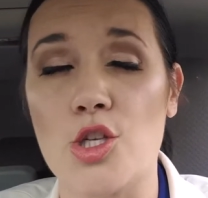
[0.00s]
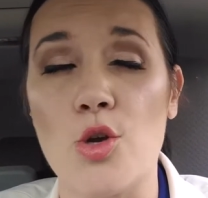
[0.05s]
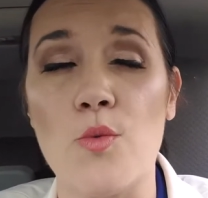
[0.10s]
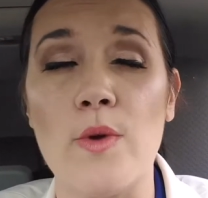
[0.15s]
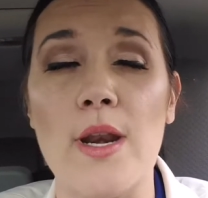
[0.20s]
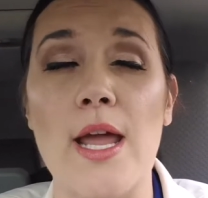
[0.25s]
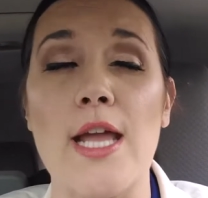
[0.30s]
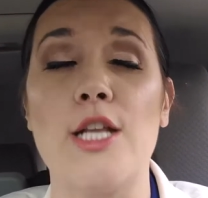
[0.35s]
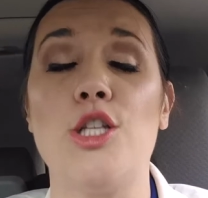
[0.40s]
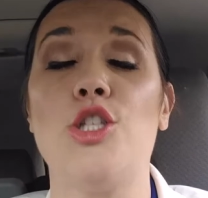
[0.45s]
So
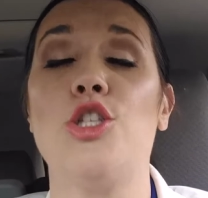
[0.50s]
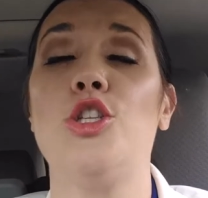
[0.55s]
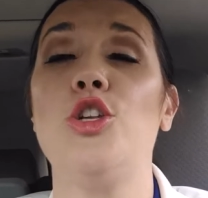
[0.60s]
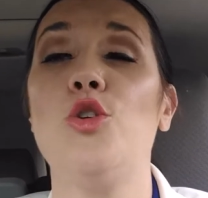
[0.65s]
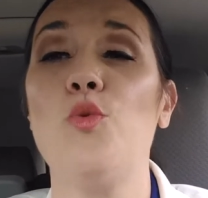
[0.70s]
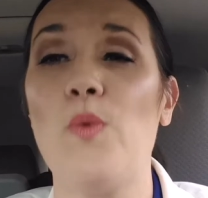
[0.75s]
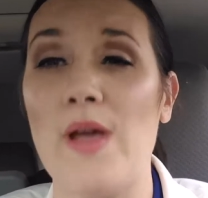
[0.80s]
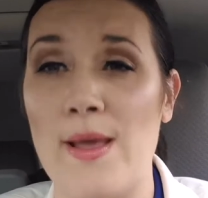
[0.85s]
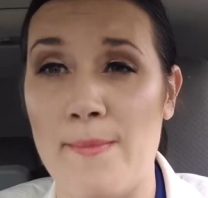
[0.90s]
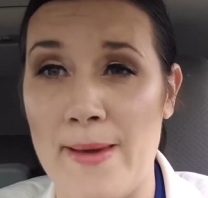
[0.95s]
when I
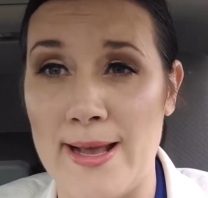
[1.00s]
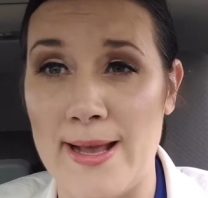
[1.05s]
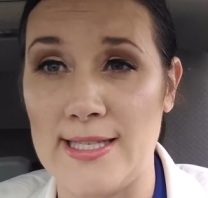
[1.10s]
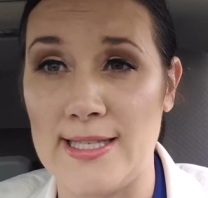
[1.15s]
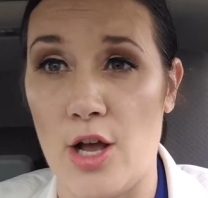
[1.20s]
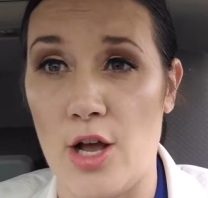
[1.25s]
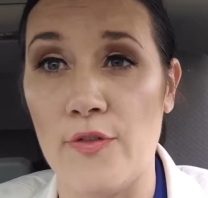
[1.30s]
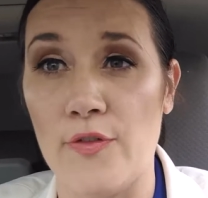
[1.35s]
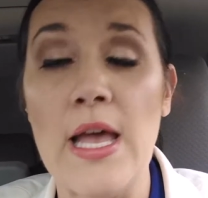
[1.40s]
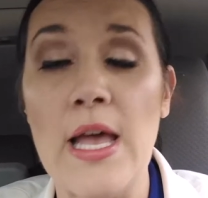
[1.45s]
do weigh
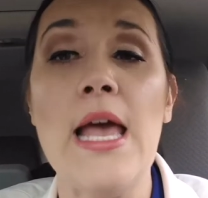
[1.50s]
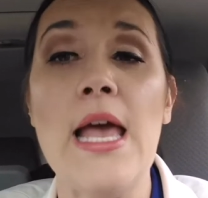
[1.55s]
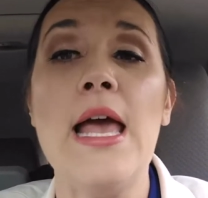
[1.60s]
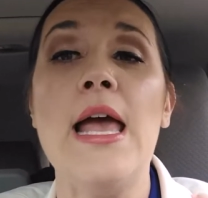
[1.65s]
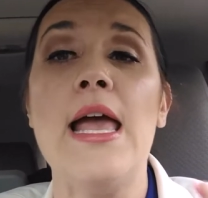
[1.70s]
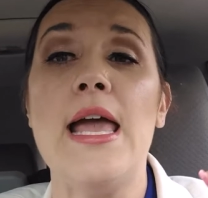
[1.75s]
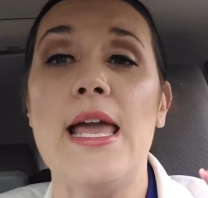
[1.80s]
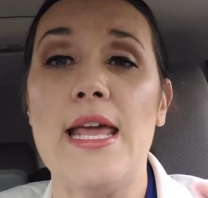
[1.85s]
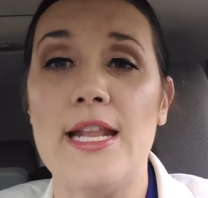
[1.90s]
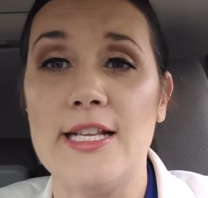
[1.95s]
myself,
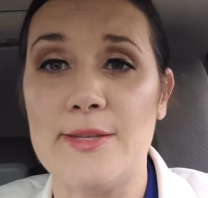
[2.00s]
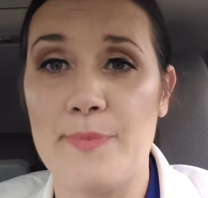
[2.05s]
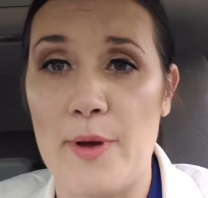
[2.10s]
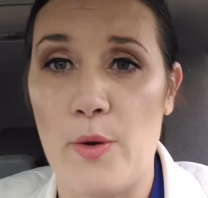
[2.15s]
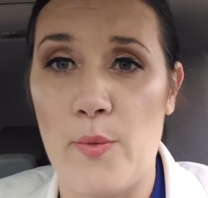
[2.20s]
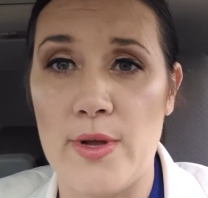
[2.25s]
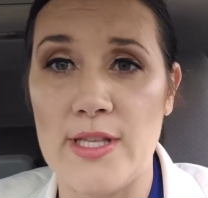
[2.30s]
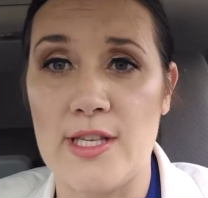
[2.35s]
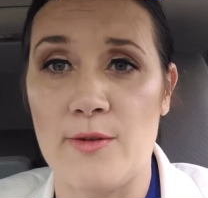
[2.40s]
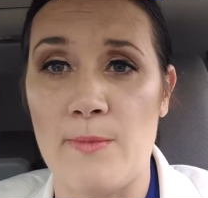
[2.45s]
it is
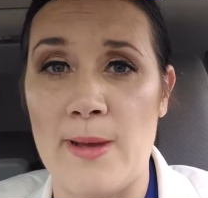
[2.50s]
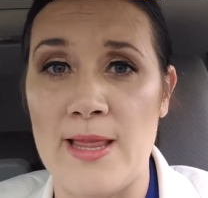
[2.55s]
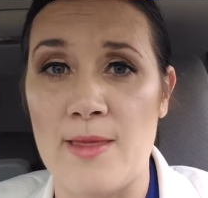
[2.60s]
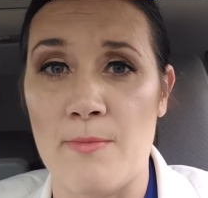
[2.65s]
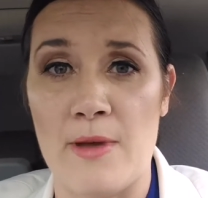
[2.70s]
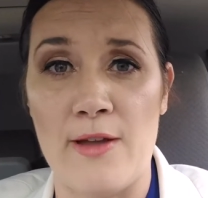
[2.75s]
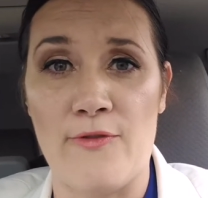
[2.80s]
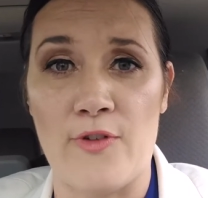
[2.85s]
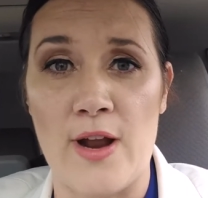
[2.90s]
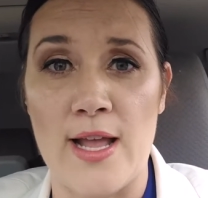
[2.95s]
but once a month,
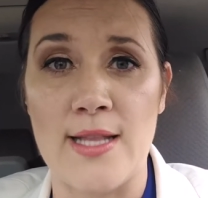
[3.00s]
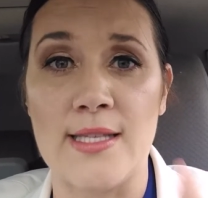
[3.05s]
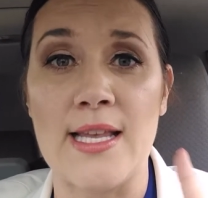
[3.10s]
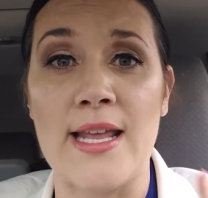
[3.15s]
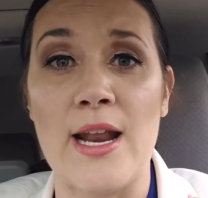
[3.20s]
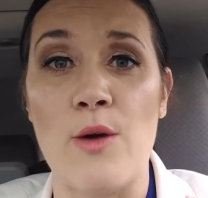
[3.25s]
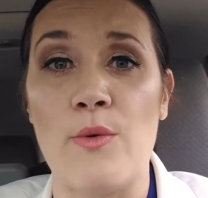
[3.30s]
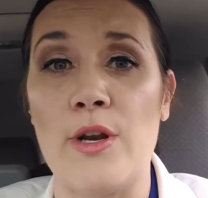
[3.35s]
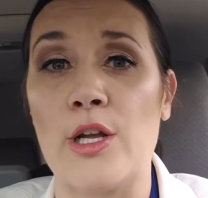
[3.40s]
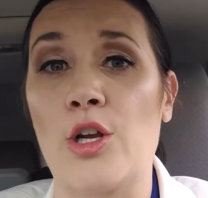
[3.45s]
my friends,
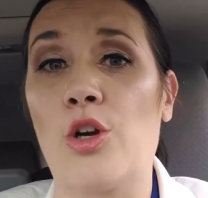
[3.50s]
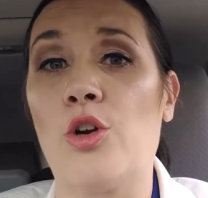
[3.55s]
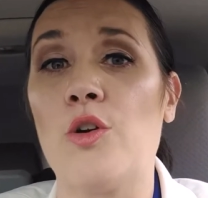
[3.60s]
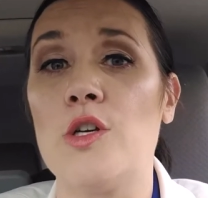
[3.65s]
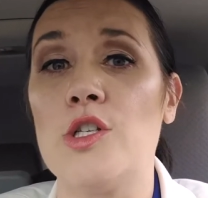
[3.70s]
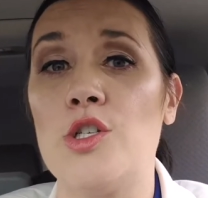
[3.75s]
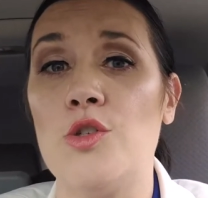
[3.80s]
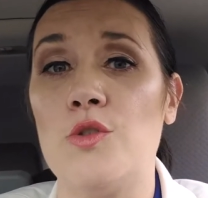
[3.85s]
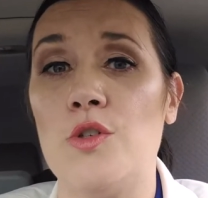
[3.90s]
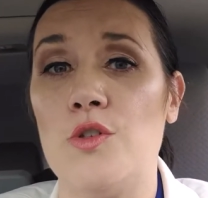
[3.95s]
and I would
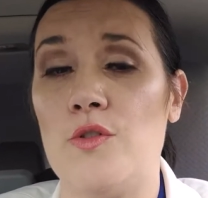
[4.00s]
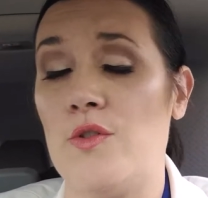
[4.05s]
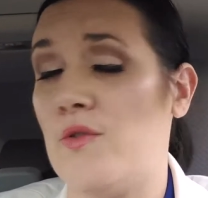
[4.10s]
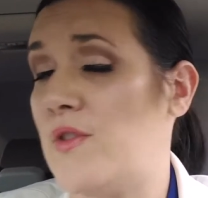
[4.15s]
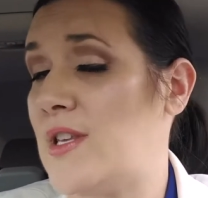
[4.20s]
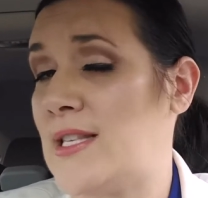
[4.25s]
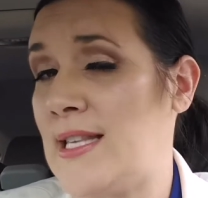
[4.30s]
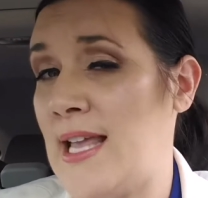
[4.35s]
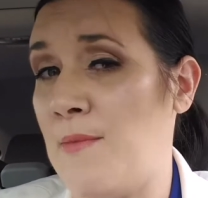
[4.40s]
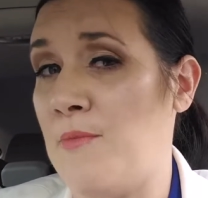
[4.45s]
encourage you to do
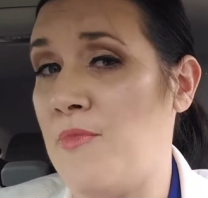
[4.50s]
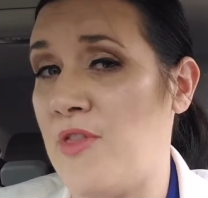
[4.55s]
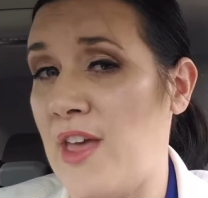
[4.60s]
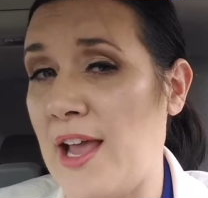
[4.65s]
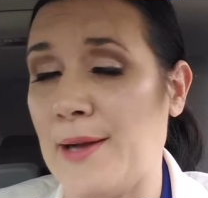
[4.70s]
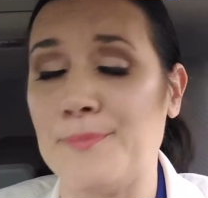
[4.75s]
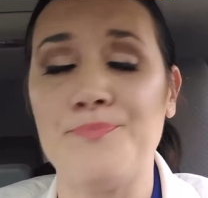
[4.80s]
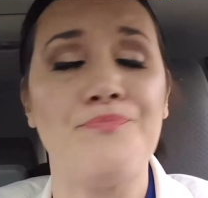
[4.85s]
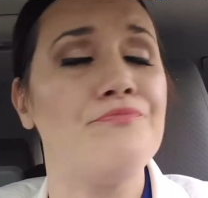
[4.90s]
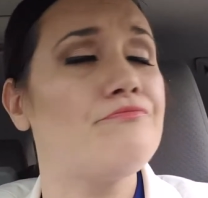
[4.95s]
the same
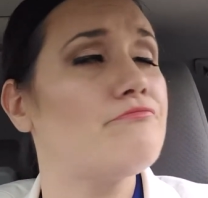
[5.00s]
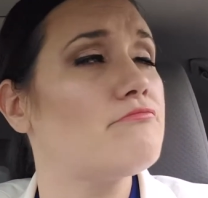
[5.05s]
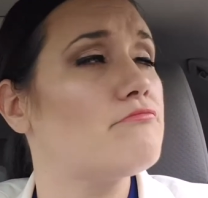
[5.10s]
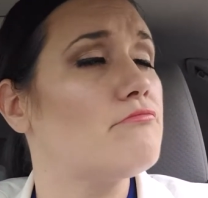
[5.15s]
thing.